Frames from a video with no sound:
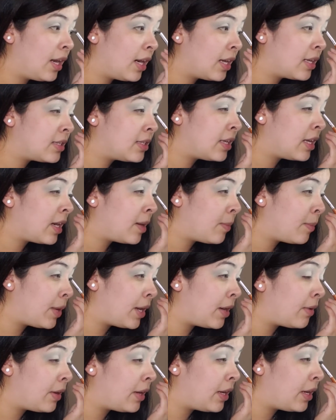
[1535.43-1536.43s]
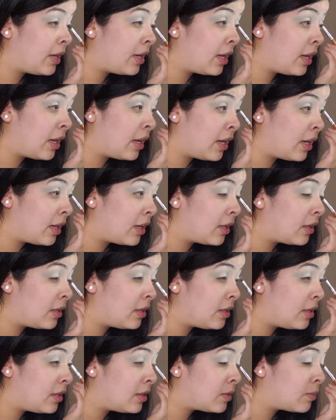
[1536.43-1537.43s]
I said, I'm married and
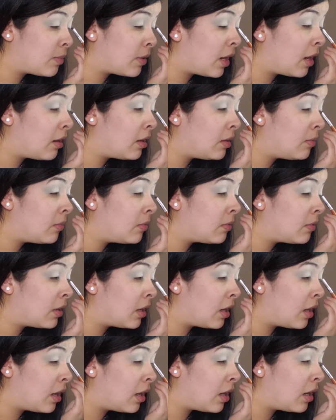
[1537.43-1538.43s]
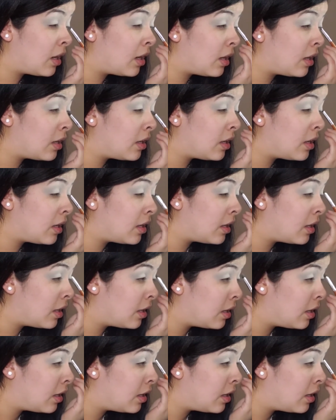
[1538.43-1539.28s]
he's probably moved on, and